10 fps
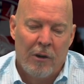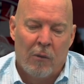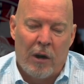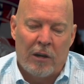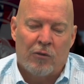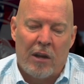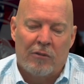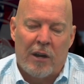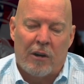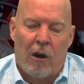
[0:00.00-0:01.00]

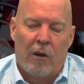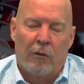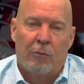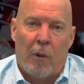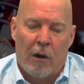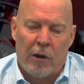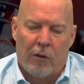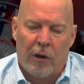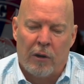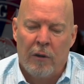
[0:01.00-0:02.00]
Restaurants like Arnold's Bar and
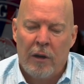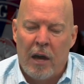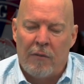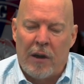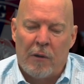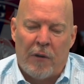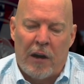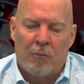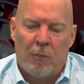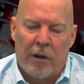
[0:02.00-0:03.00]
Grill have had their
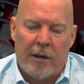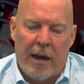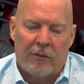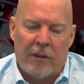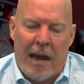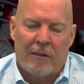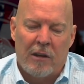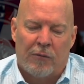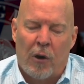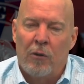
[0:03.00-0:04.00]
Facebook accounts hacked
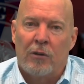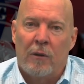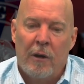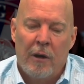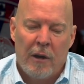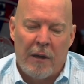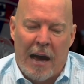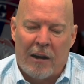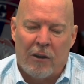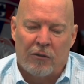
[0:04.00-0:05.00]
and frozen. The
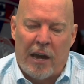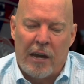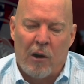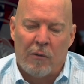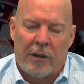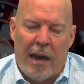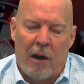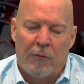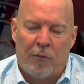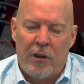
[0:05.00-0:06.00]
hackers take over the
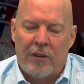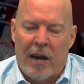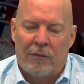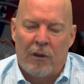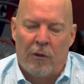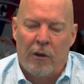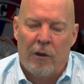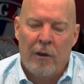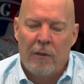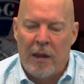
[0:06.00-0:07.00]
account, freeze out the owner,
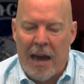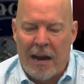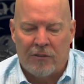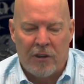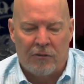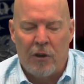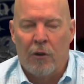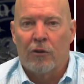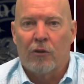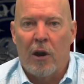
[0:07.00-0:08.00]
then access the
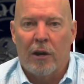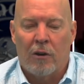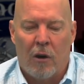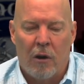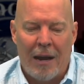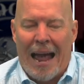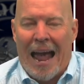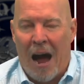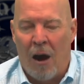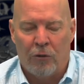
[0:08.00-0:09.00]
owner's credit card.
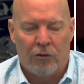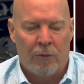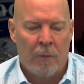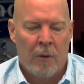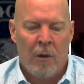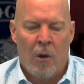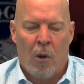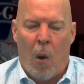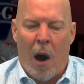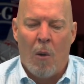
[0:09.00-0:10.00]
Ouch.
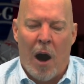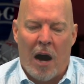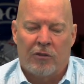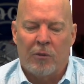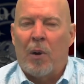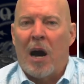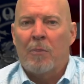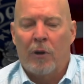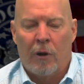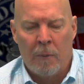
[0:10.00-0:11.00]
Wawa's the
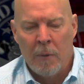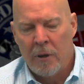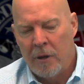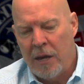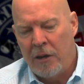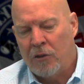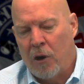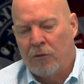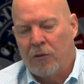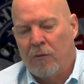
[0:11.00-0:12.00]
popular East
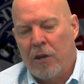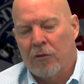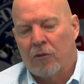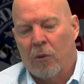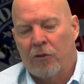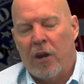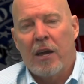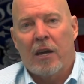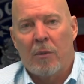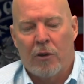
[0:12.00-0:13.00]
Coast convenience store
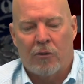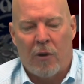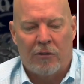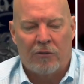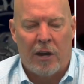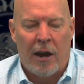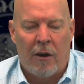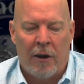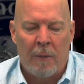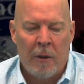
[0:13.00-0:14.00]
chain coming to the tri state
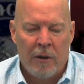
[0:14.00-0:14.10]
area.